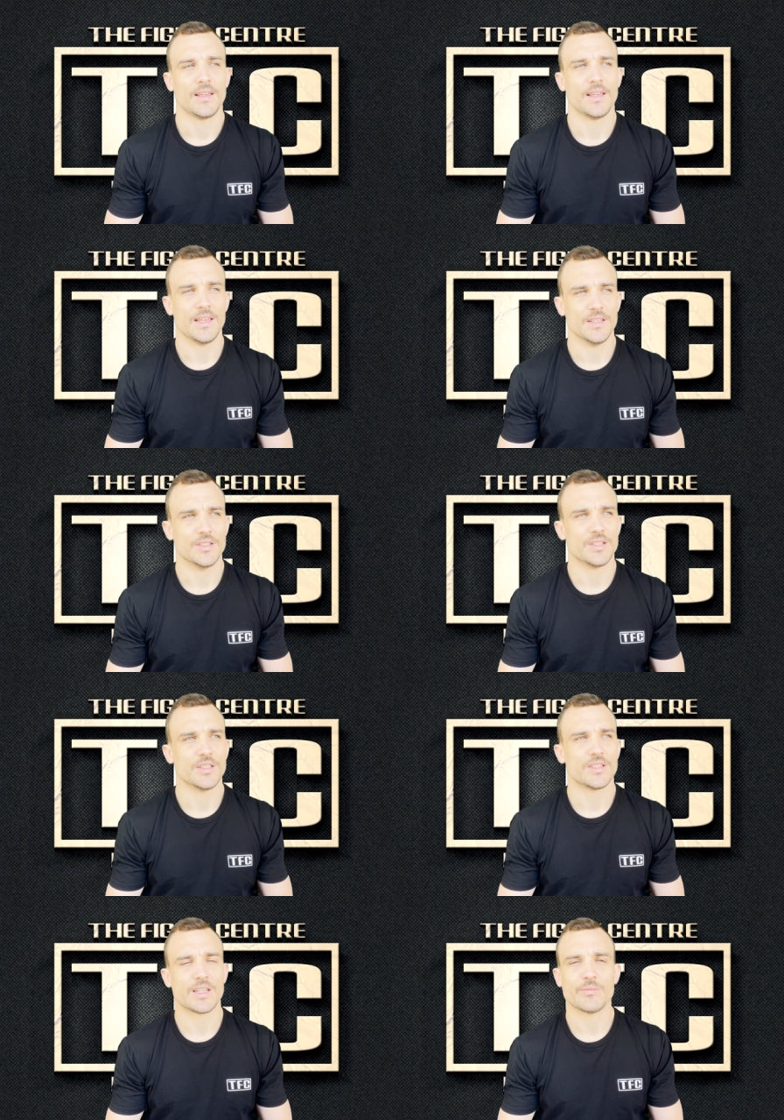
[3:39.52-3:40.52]
is
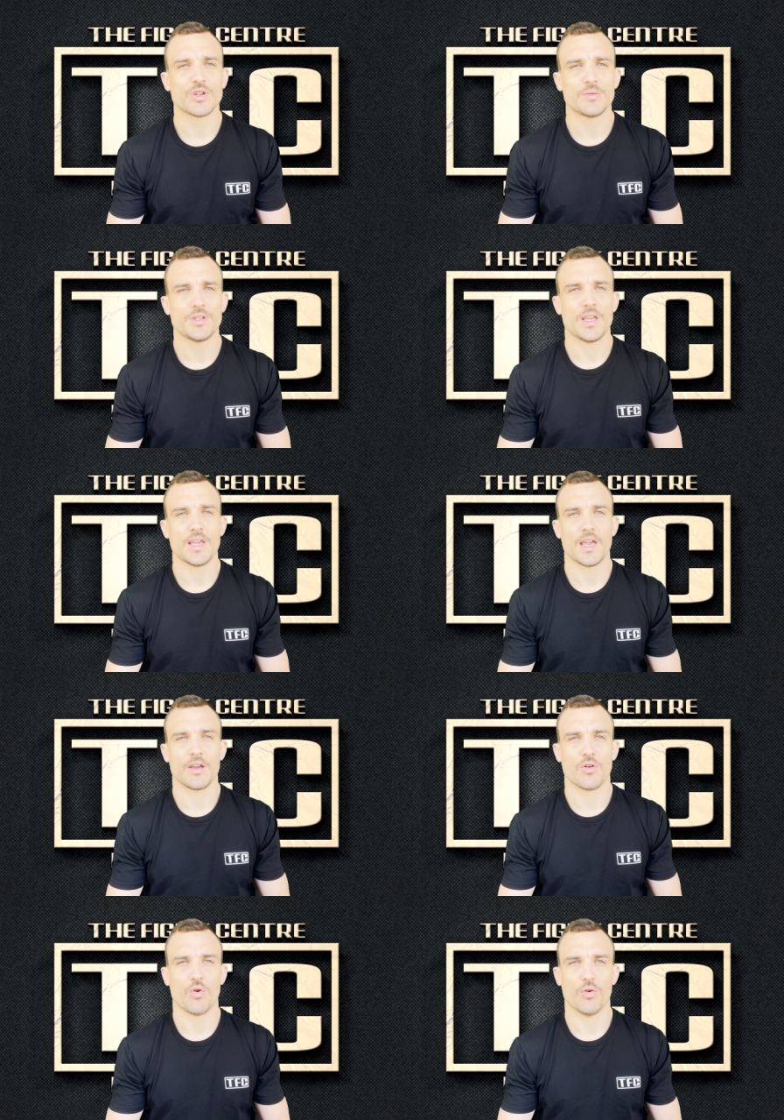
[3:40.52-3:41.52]
sometimes you can
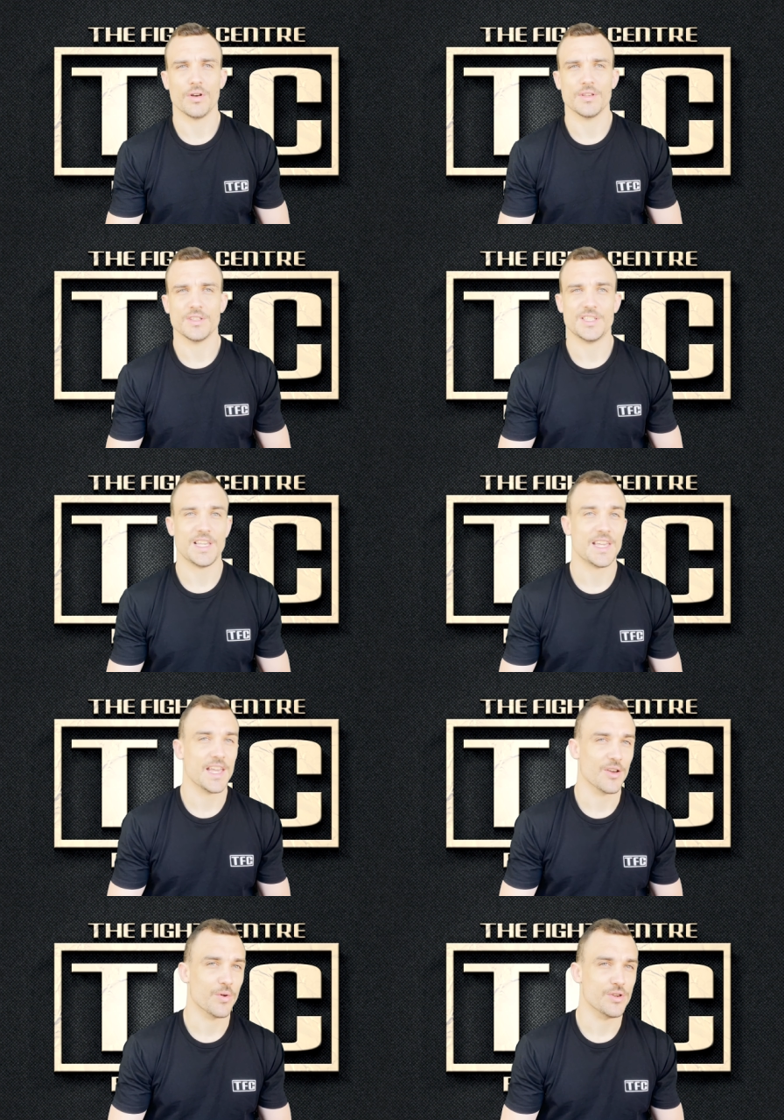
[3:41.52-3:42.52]
get caught
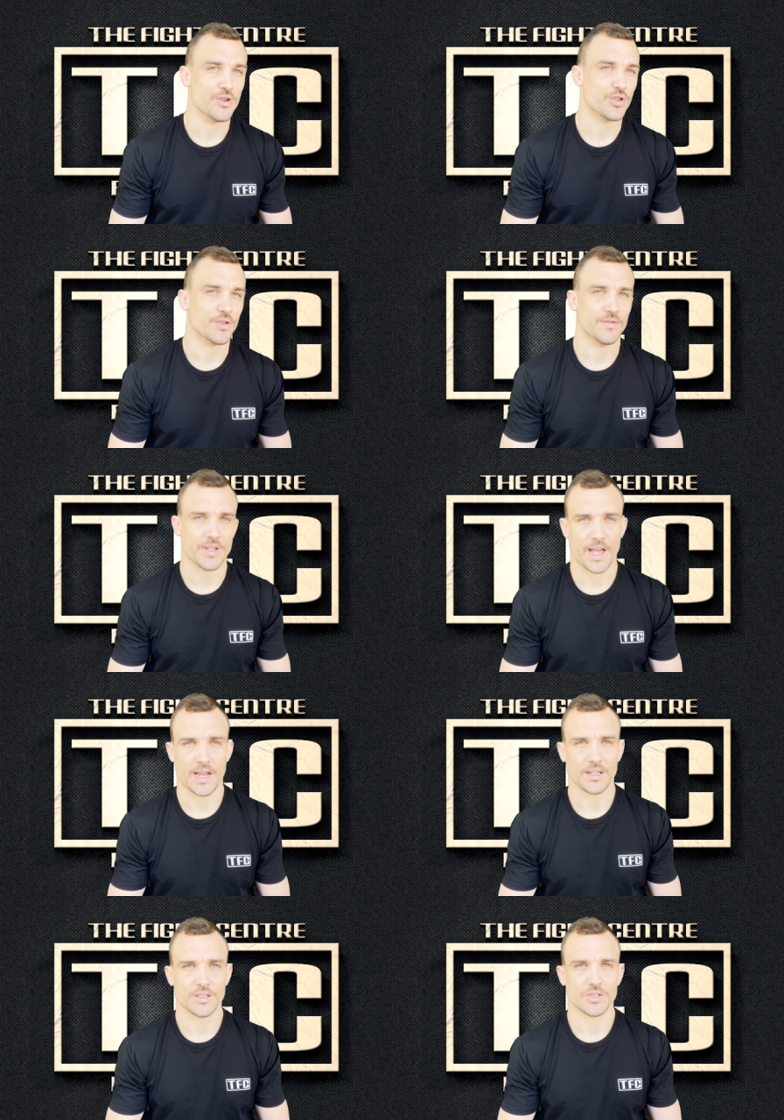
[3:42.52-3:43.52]
zigging when you should have zagged.